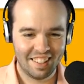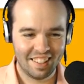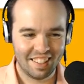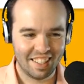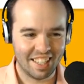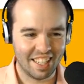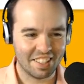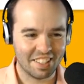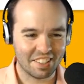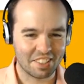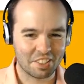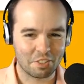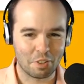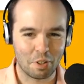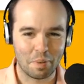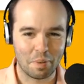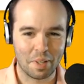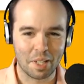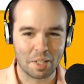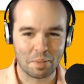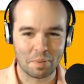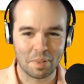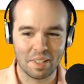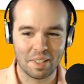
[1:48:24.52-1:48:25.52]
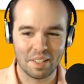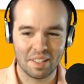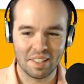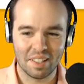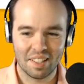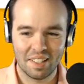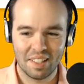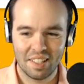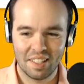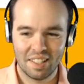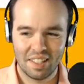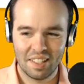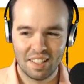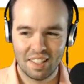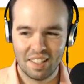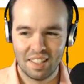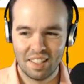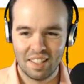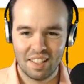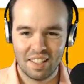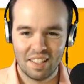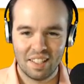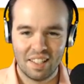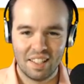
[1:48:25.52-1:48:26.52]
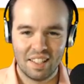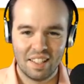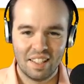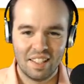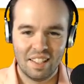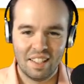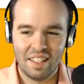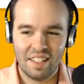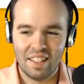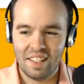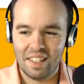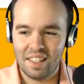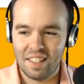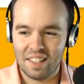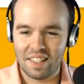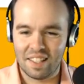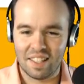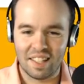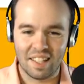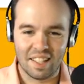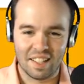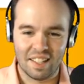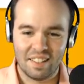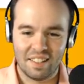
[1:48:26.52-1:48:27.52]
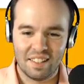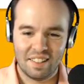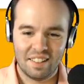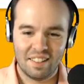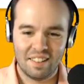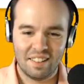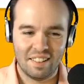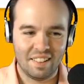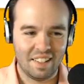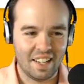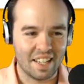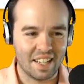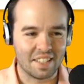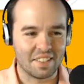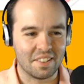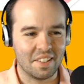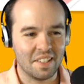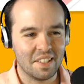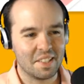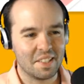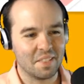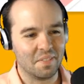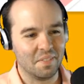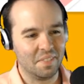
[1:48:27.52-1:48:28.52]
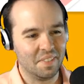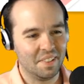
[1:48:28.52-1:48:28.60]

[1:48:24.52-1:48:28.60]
Yeah, it took us 20 minutes, but we lost one of the stars, but that's okay. Yeah, that's awesome.